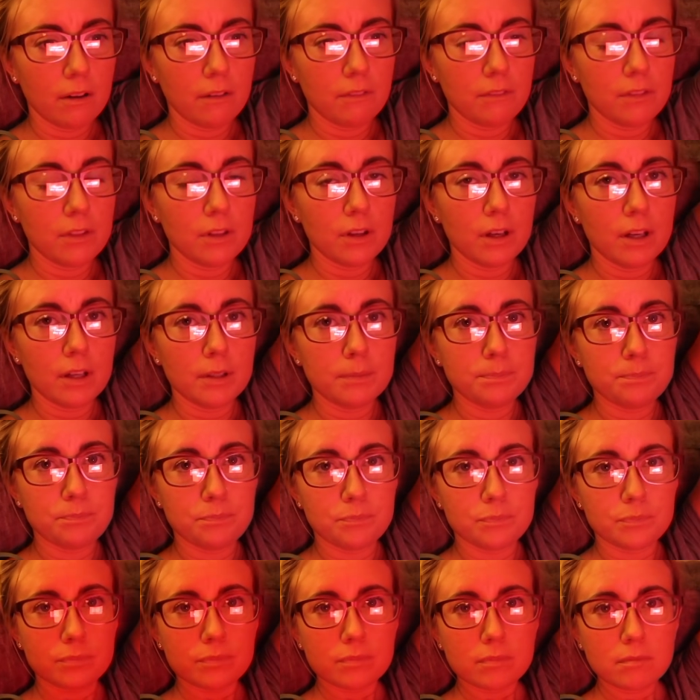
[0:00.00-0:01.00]
of the
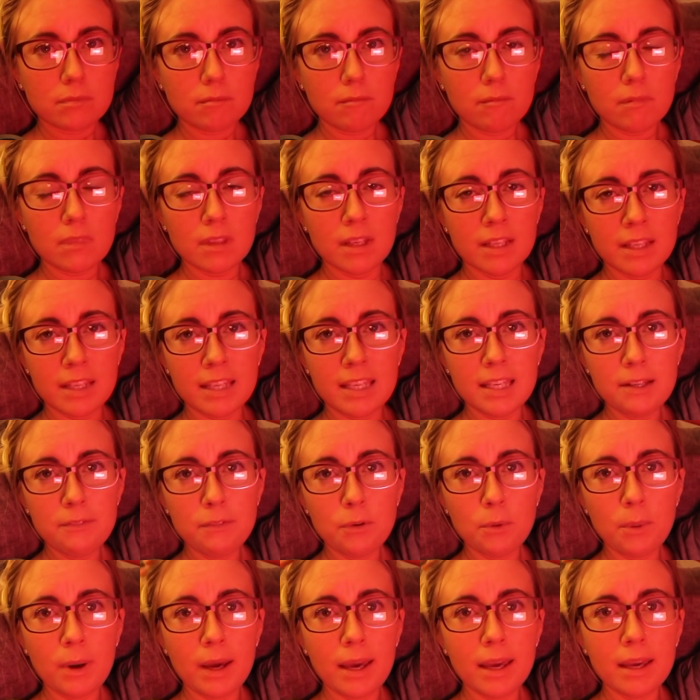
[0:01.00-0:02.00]

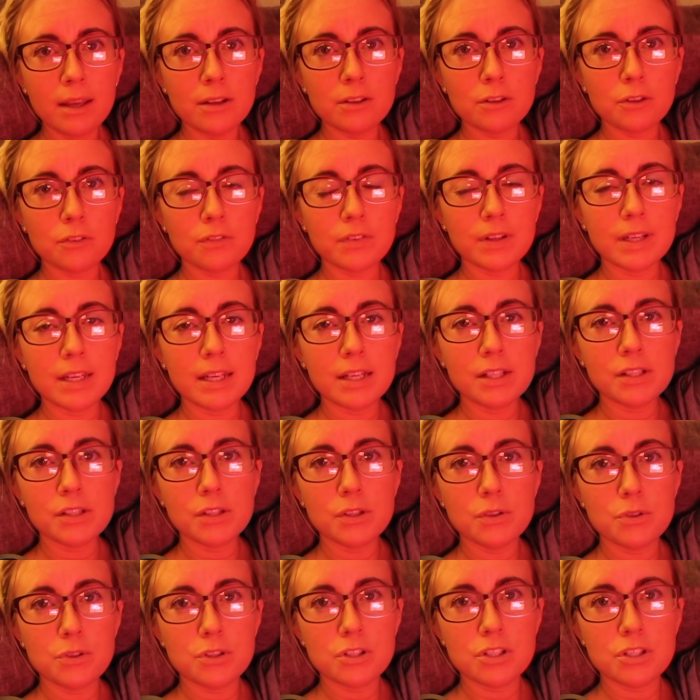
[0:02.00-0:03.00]
giveaway, don't forget to